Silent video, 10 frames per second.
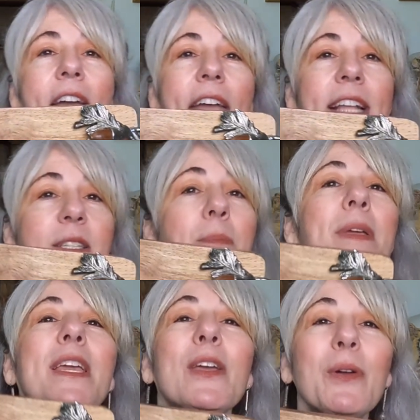It's a
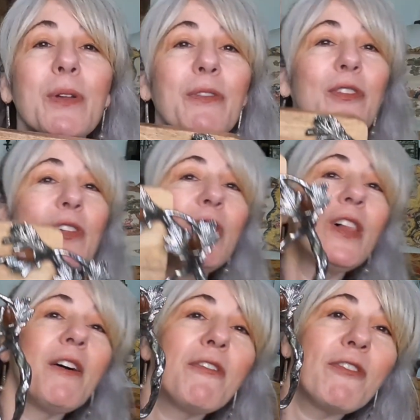
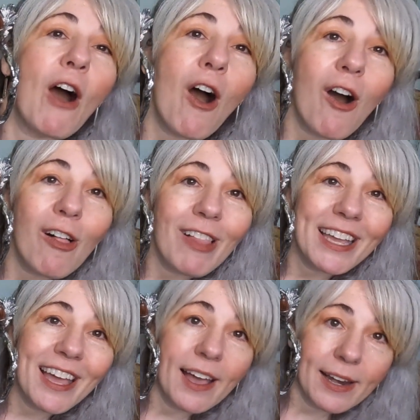beautiful fall
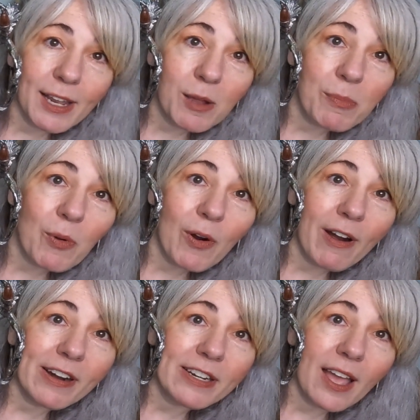cutting
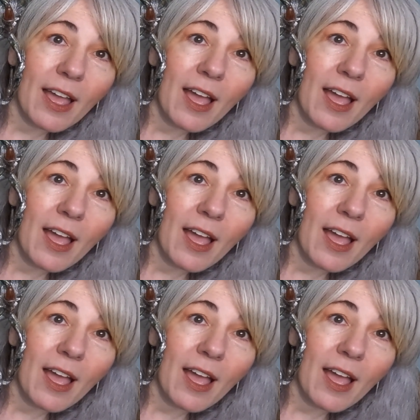board.